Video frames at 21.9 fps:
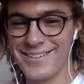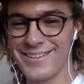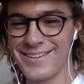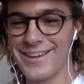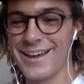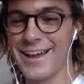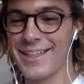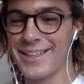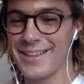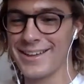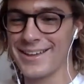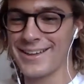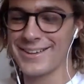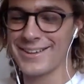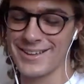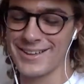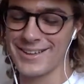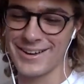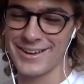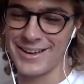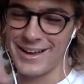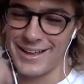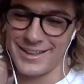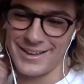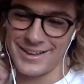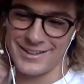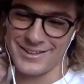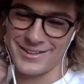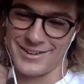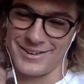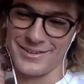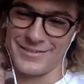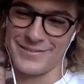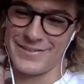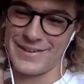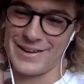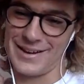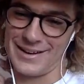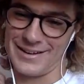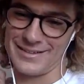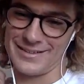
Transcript: I think he's going to Vans.